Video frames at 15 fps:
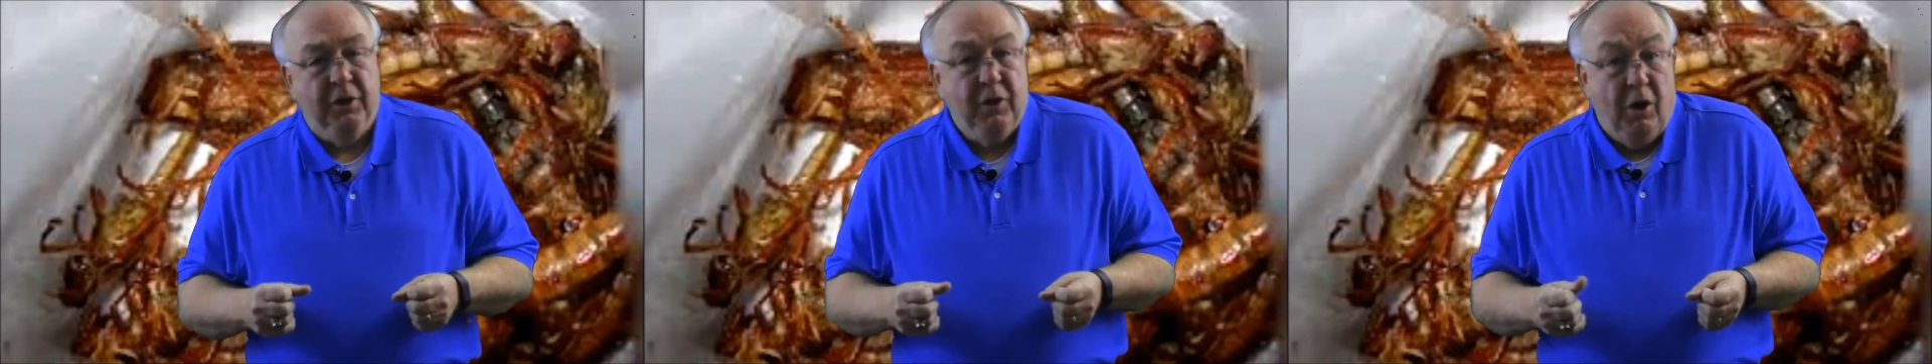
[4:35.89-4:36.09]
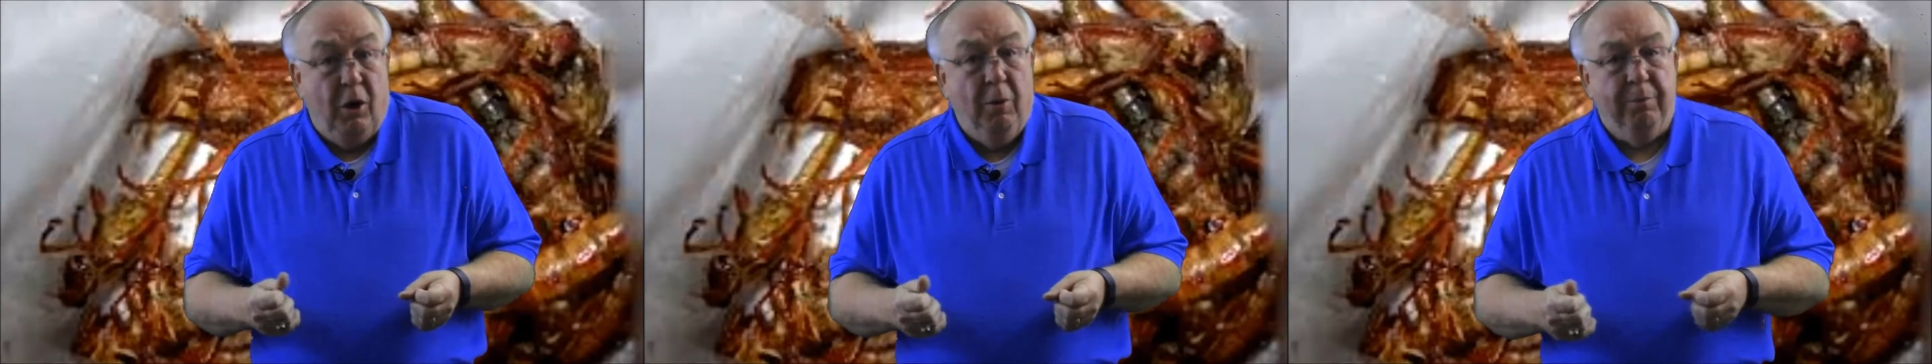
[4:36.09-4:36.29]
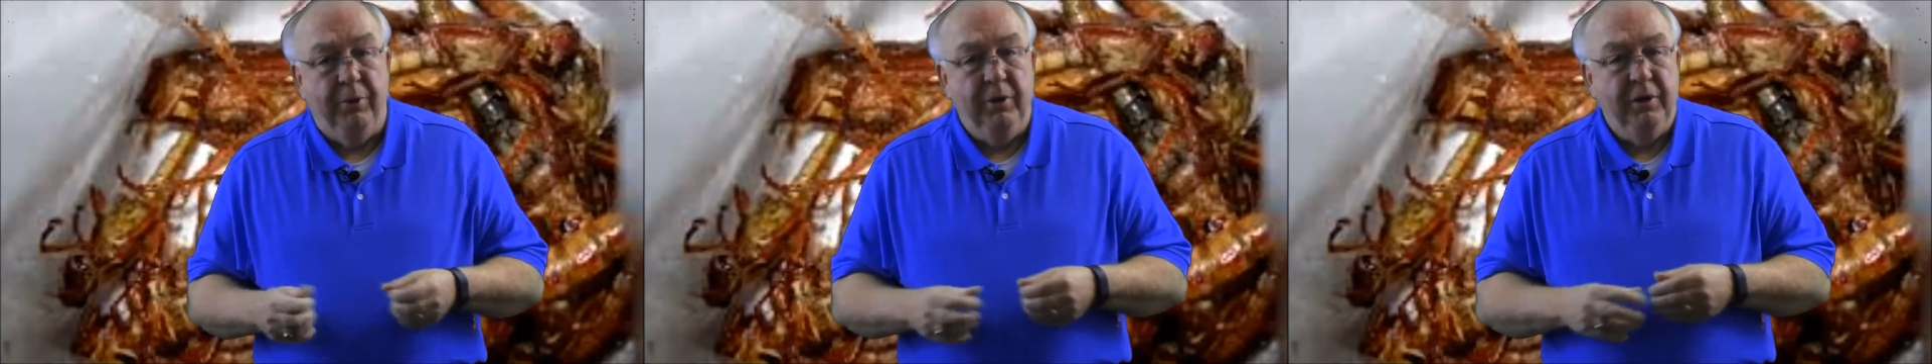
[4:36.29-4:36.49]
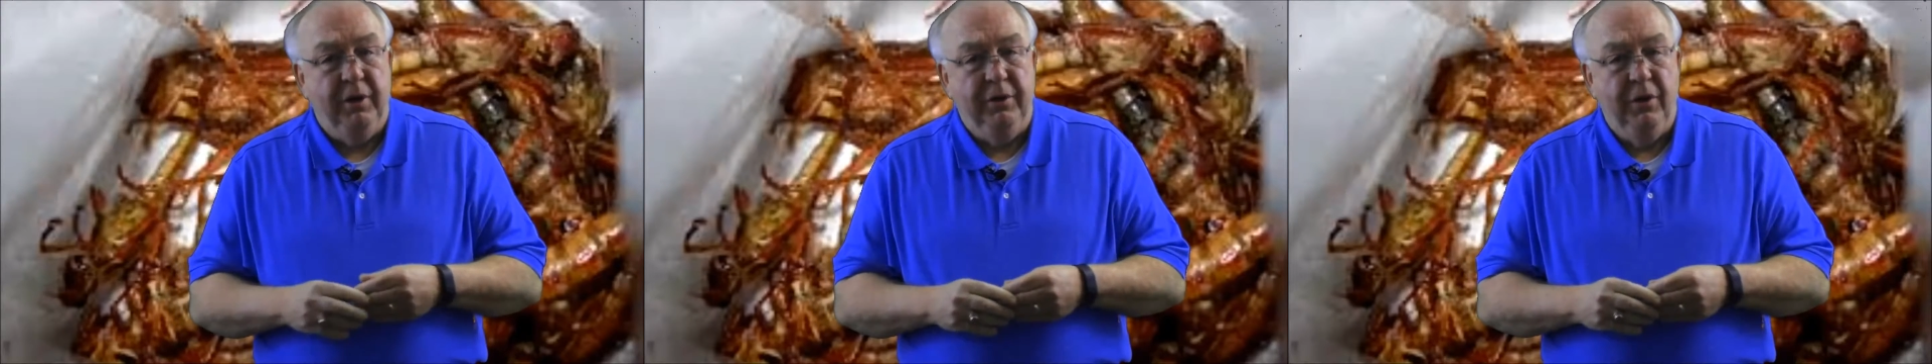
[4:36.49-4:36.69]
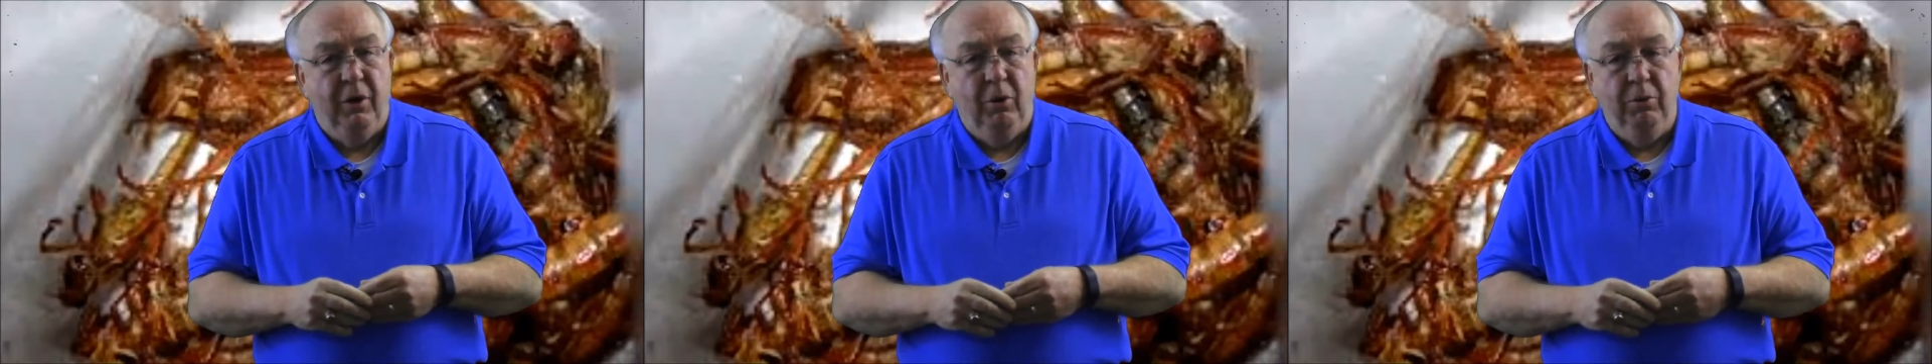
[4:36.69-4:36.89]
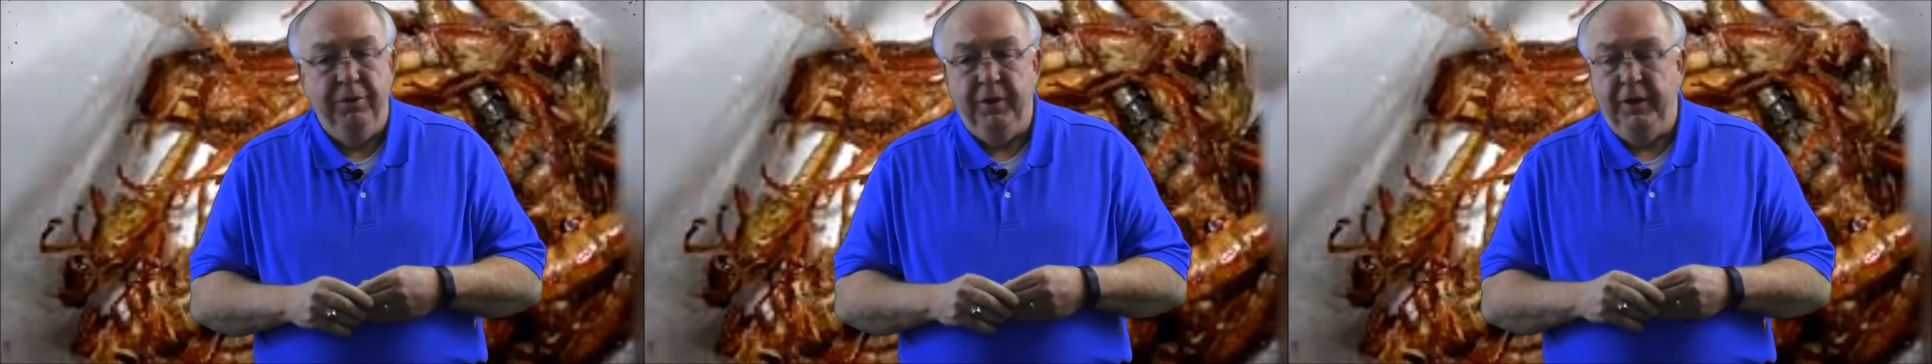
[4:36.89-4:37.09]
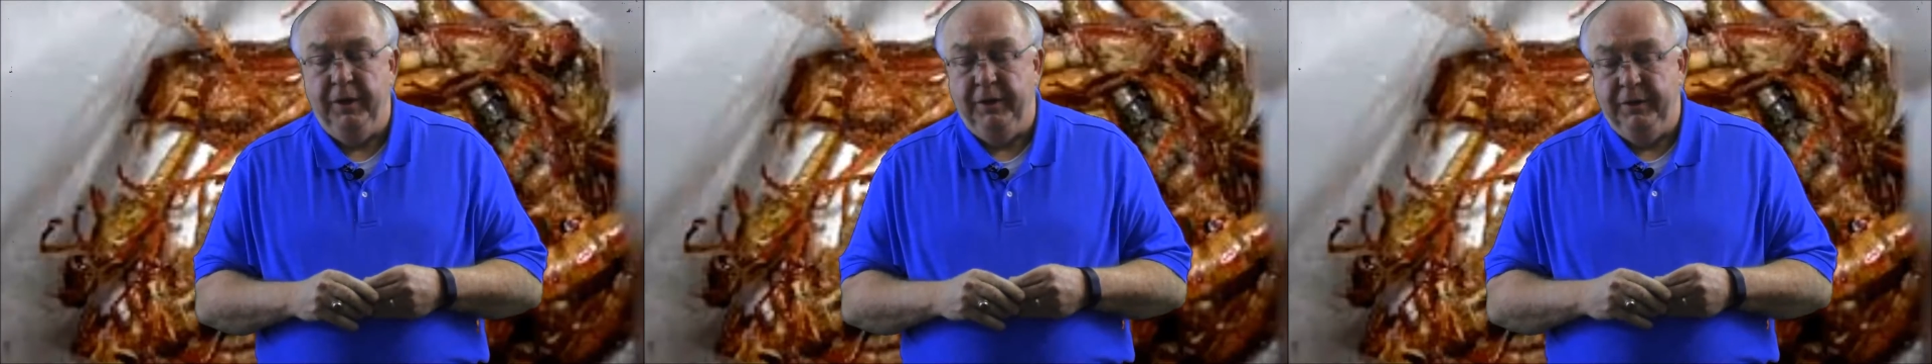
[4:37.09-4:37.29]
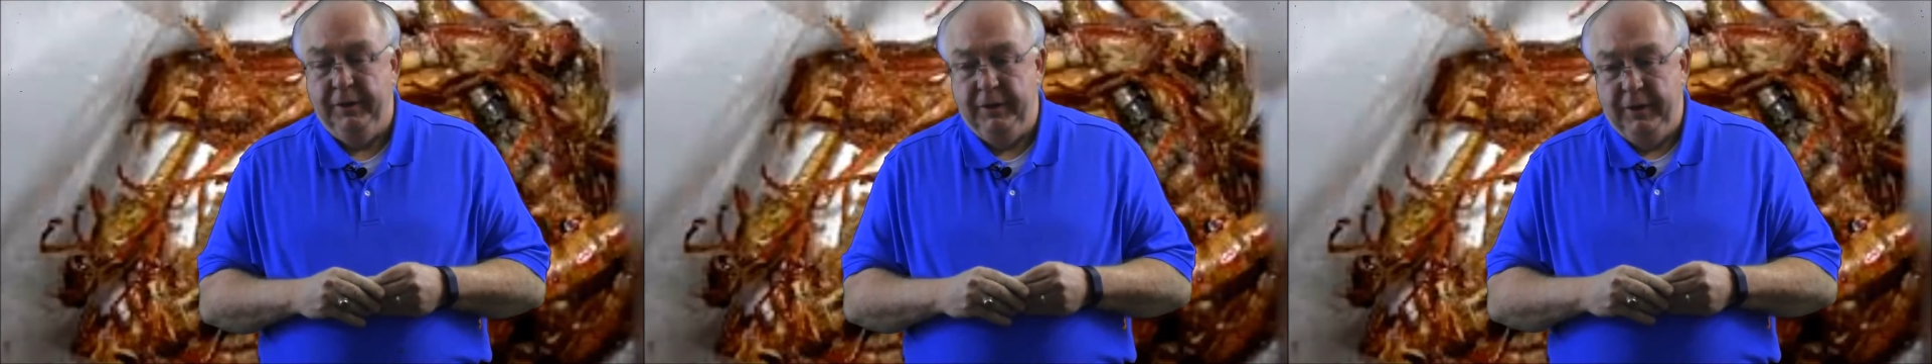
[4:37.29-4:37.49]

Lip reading: culprit in the whole thing.